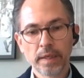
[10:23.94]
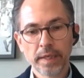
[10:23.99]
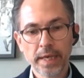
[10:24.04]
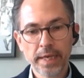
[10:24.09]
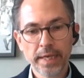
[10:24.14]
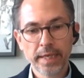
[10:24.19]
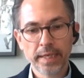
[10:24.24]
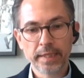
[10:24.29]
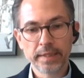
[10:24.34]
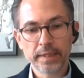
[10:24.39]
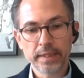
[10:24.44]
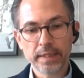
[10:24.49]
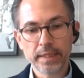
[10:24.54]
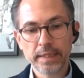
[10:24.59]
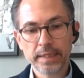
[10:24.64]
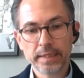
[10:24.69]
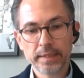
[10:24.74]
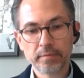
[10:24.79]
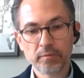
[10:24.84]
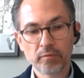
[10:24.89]
Yeah,
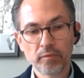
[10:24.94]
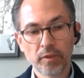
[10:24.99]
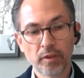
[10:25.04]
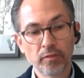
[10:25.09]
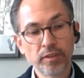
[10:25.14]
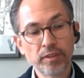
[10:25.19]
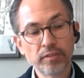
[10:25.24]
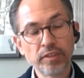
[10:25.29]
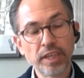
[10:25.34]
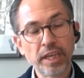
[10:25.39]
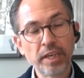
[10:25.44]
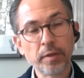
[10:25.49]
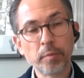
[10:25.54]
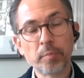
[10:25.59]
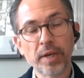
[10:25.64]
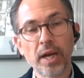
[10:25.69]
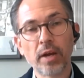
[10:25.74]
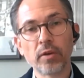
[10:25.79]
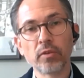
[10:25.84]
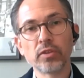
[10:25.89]
well, we're very
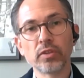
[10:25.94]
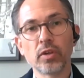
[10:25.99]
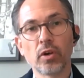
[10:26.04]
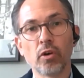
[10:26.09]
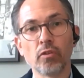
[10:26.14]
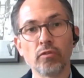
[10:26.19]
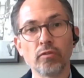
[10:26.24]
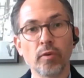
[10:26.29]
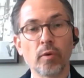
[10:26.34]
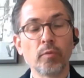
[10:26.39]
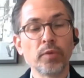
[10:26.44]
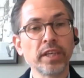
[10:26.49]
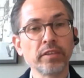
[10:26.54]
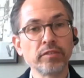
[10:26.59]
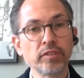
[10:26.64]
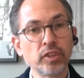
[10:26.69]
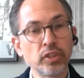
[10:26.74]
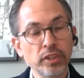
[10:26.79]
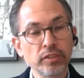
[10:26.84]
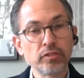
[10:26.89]
proud of what we
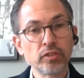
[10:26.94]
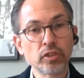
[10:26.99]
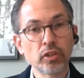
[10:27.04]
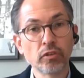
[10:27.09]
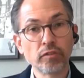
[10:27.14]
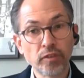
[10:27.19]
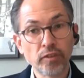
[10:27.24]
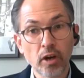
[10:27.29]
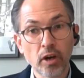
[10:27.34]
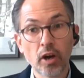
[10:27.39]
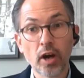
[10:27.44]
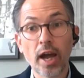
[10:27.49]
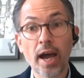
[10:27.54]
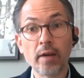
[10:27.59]
have achieved so far.